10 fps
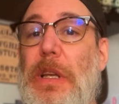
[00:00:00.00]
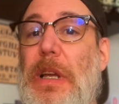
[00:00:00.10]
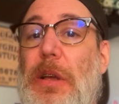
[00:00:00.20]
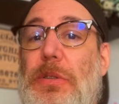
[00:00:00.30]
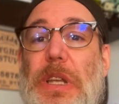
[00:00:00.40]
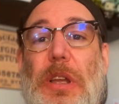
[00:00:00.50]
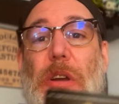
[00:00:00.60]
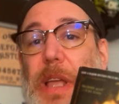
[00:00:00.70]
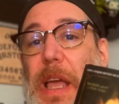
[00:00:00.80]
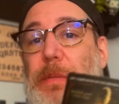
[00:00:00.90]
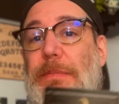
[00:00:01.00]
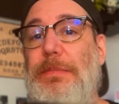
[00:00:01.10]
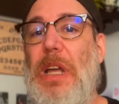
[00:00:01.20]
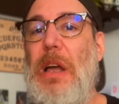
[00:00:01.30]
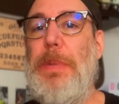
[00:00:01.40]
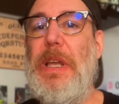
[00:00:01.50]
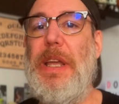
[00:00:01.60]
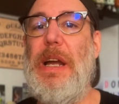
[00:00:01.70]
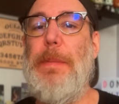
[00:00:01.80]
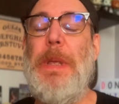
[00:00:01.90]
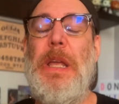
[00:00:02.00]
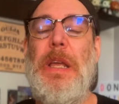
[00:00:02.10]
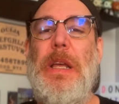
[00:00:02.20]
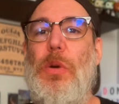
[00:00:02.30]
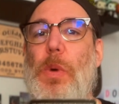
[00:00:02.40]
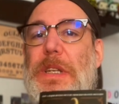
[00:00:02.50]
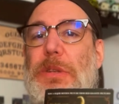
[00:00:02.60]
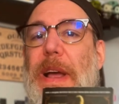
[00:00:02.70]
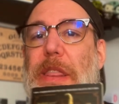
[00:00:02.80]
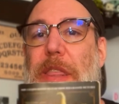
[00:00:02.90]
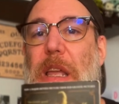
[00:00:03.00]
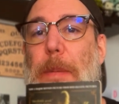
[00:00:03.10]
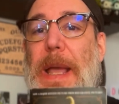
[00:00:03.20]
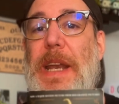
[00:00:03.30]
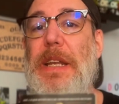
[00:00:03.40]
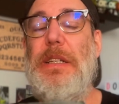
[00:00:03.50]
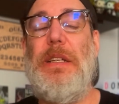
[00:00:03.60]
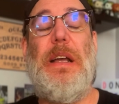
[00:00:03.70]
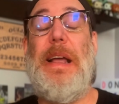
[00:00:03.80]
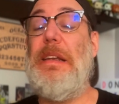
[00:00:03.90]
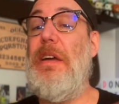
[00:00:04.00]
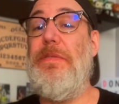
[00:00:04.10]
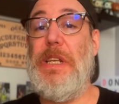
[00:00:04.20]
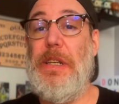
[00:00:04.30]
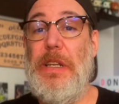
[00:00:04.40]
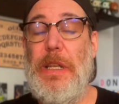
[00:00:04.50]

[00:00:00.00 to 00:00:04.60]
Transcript: I was like, okay, I'll pick it up. What do I think about it? I loved it.